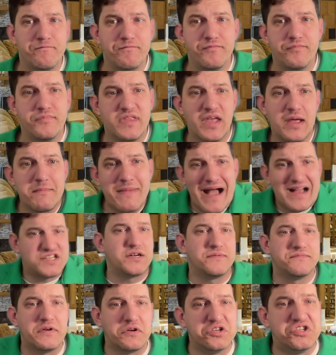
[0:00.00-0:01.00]
they match
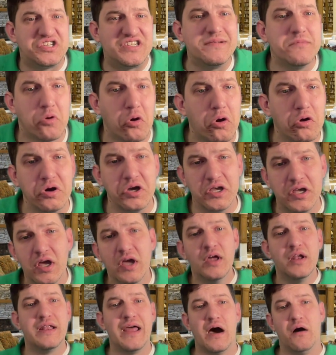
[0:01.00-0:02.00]
up very similarly.
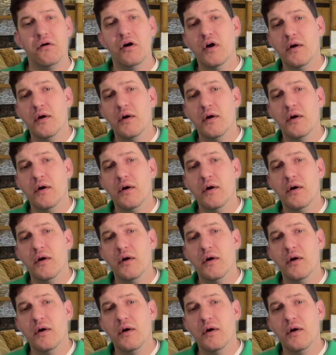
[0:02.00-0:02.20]
Now,